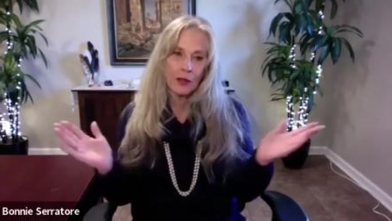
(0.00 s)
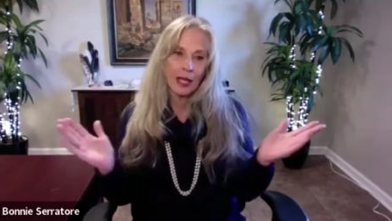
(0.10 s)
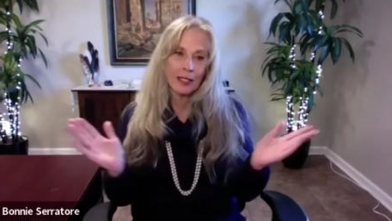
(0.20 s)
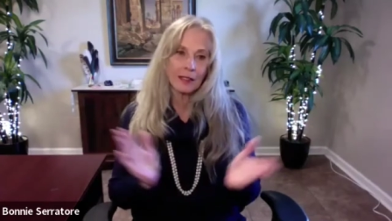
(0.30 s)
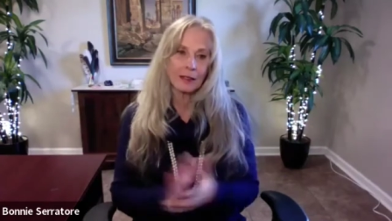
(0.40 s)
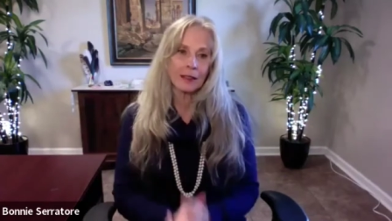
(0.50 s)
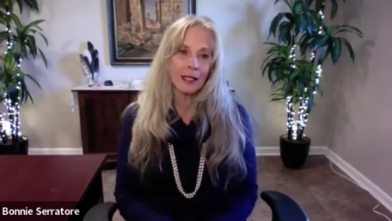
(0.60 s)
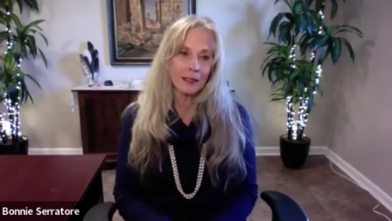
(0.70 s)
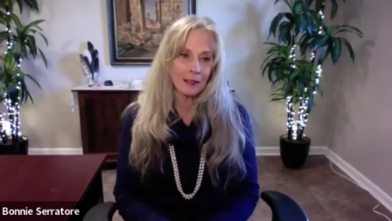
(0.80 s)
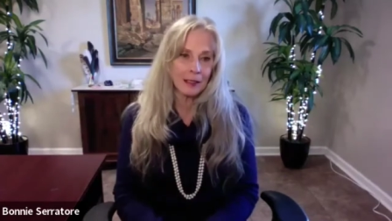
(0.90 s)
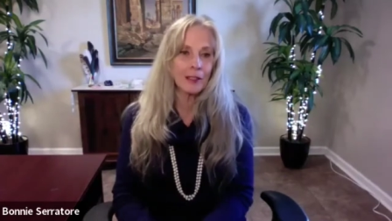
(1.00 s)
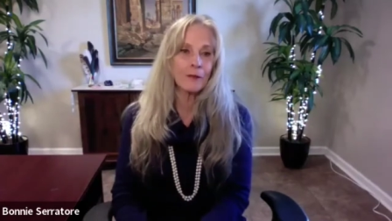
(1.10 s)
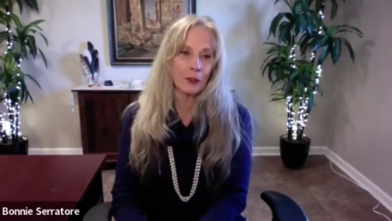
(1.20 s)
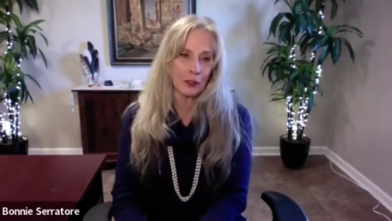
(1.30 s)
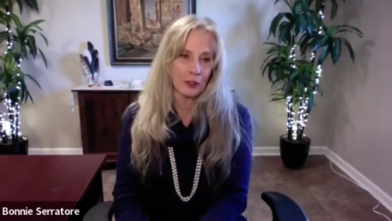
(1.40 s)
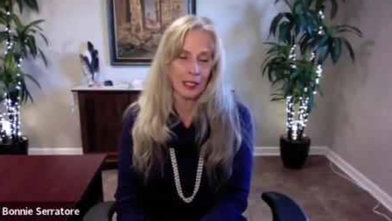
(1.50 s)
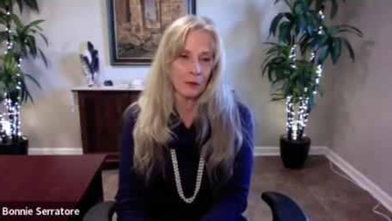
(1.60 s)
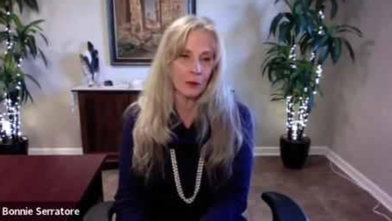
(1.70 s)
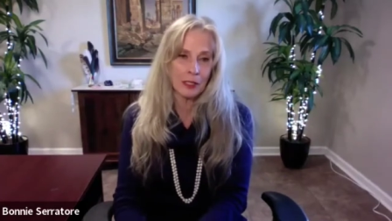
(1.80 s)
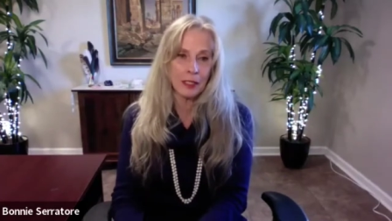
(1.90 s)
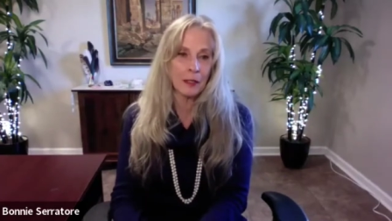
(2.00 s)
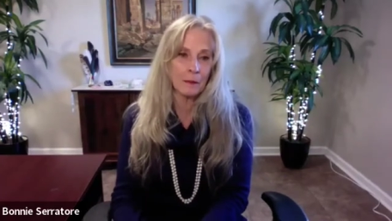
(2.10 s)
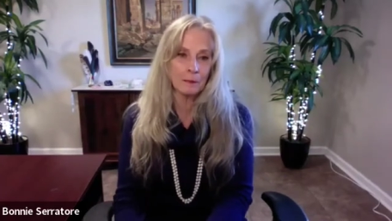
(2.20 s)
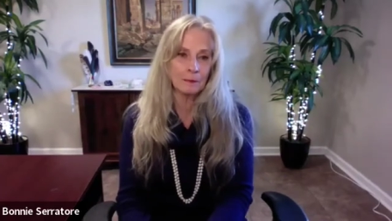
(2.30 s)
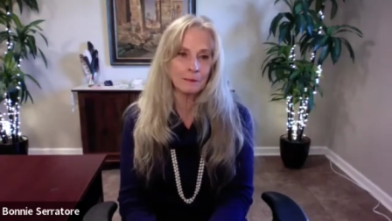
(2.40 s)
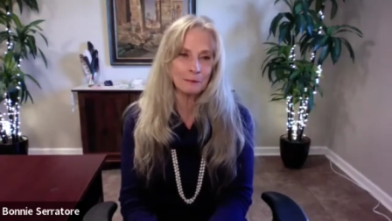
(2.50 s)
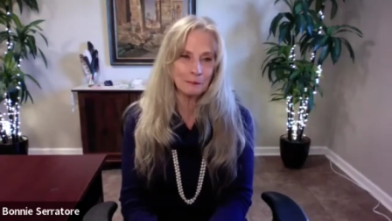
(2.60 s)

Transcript: So that's the difference. That's what's up.